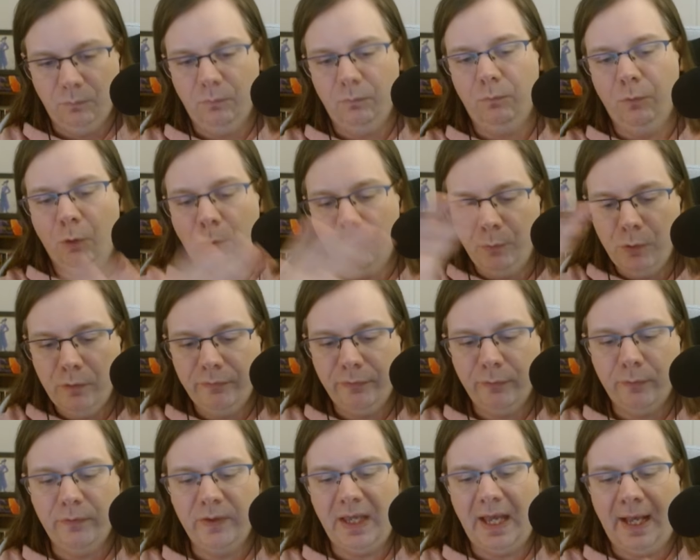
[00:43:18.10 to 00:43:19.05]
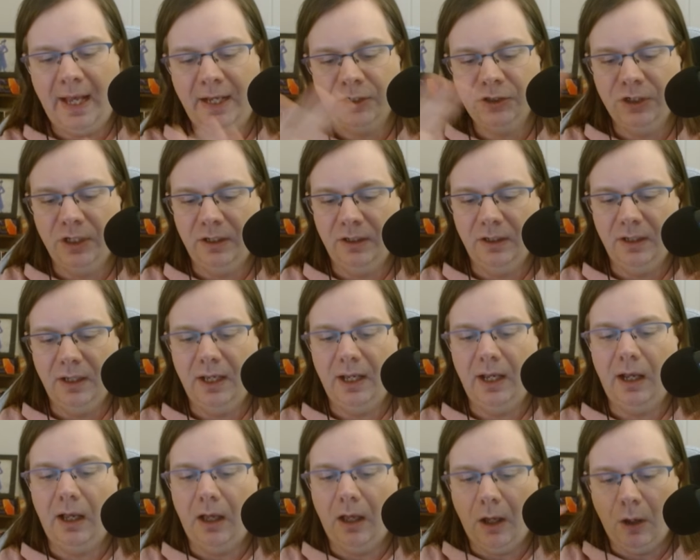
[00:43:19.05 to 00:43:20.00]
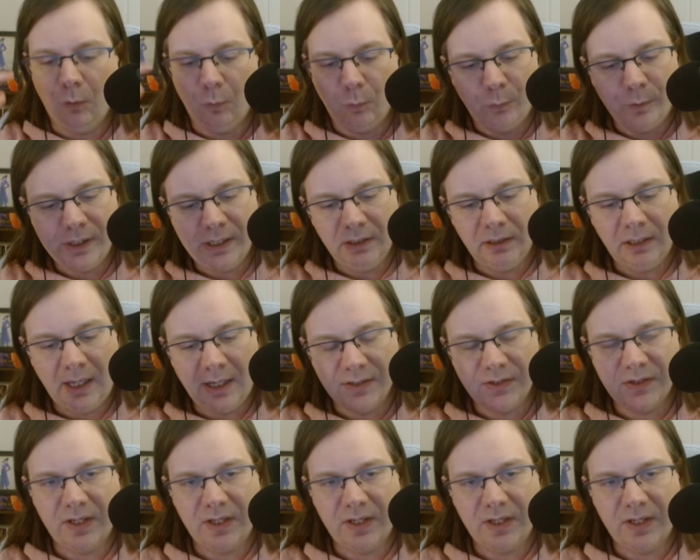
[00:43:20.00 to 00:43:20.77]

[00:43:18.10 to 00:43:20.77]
move through the action. I'll realize